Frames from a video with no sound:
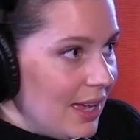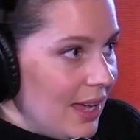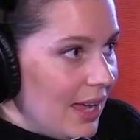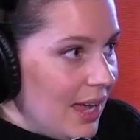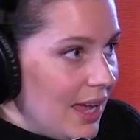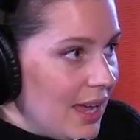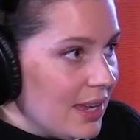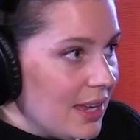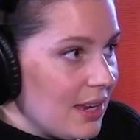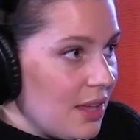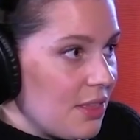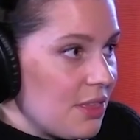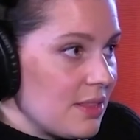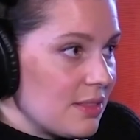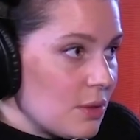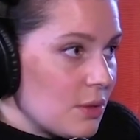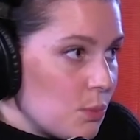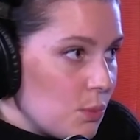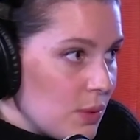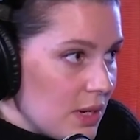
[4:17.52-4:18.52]
And I think
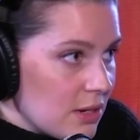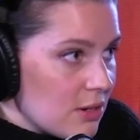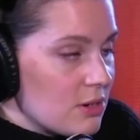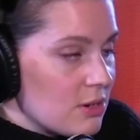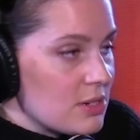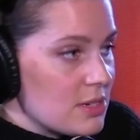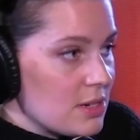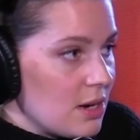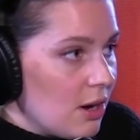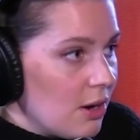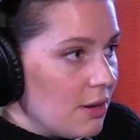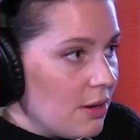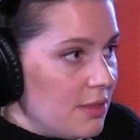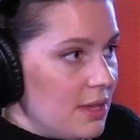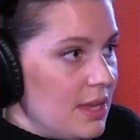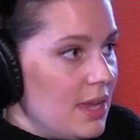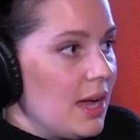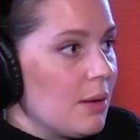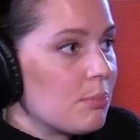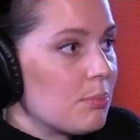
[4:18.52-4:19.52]
the winners are
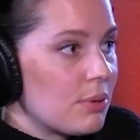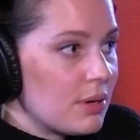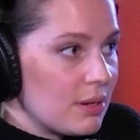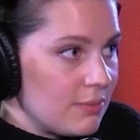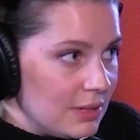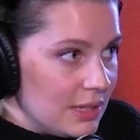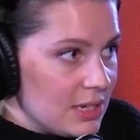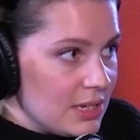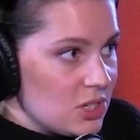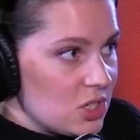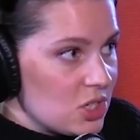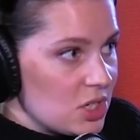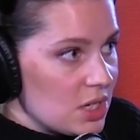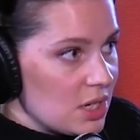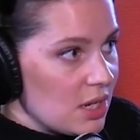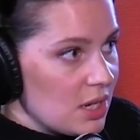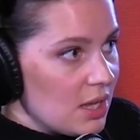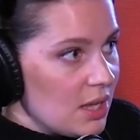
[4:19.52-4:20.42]
the unprivileged.